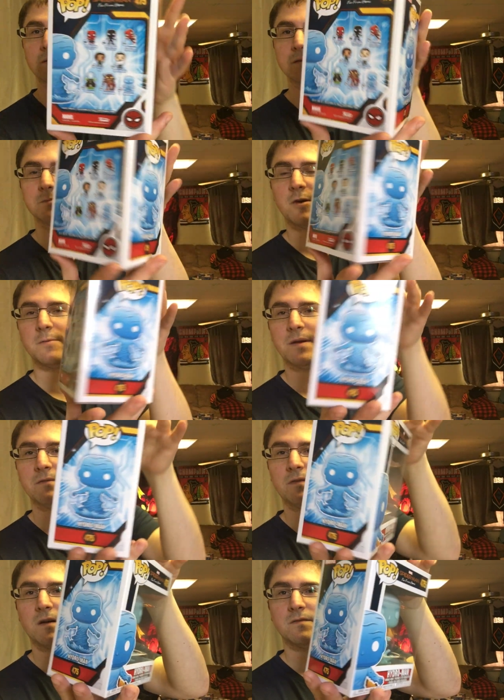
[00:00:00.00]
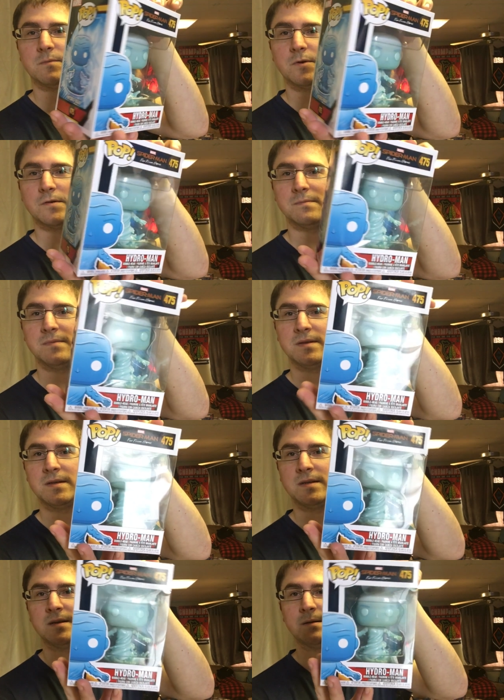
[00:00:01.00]
Little Spider-Man Far From Home.
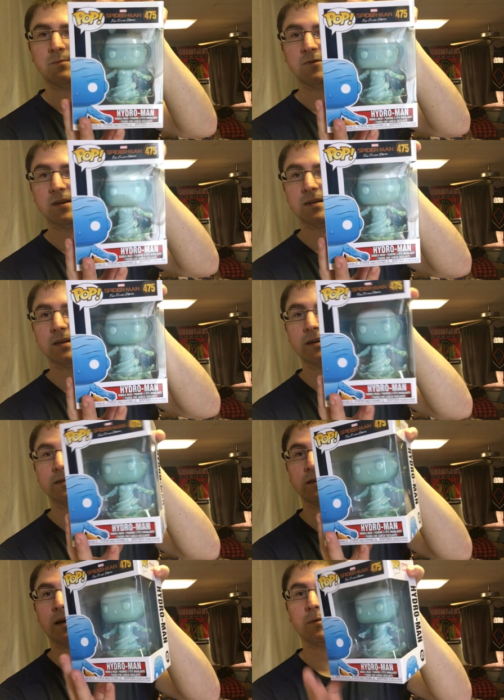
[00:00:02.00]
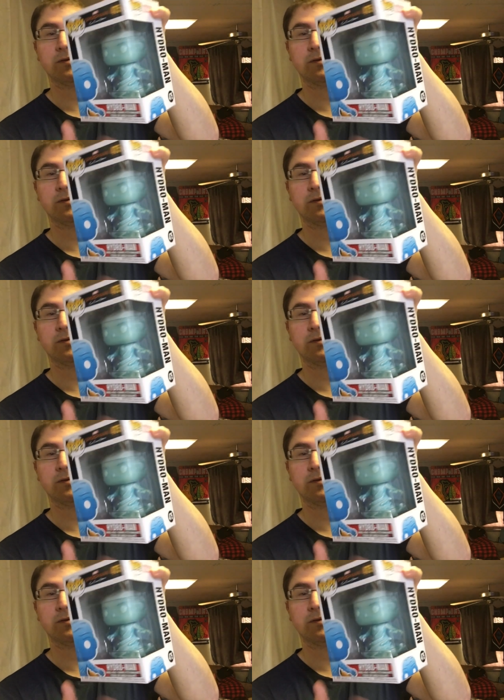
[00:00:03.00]
Really excited to see that